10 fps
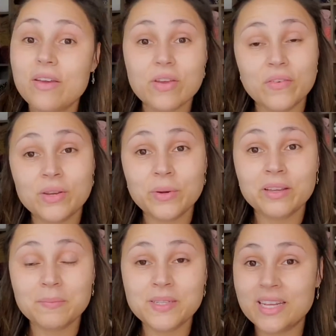you have any
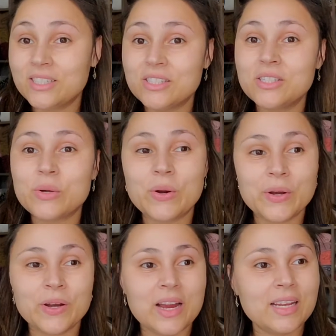recommendations
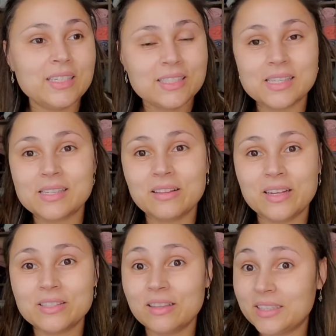or any sites I'd like
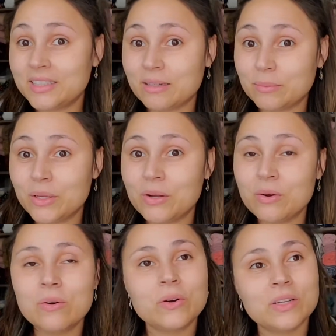to link down
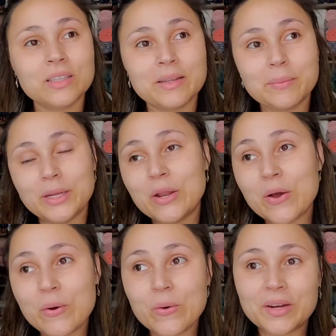below, or let me
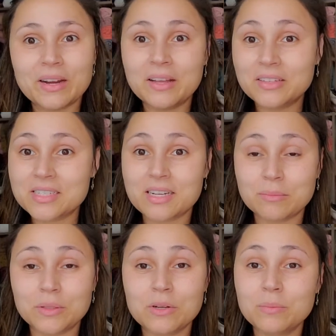know, or others down
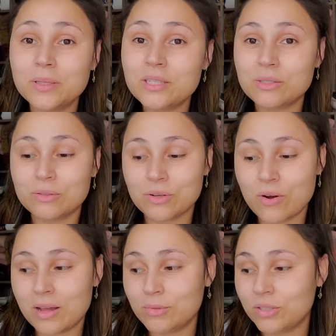below, please do so.
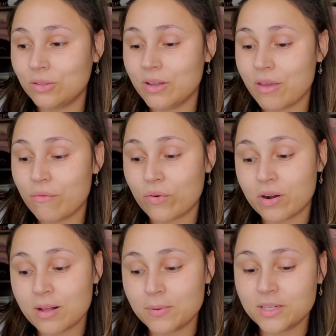I'm still looking for a
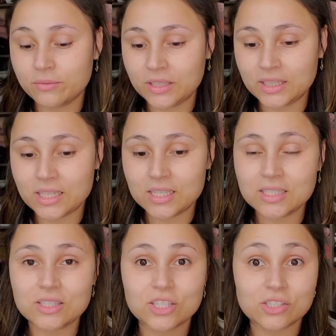couple of different things,
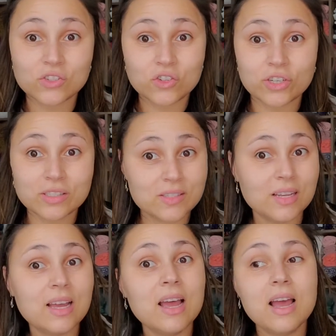such as shirts.
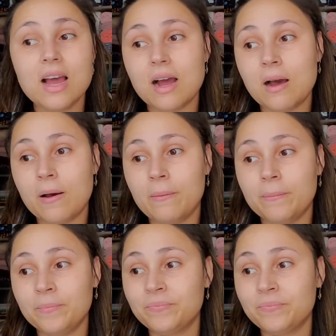I'm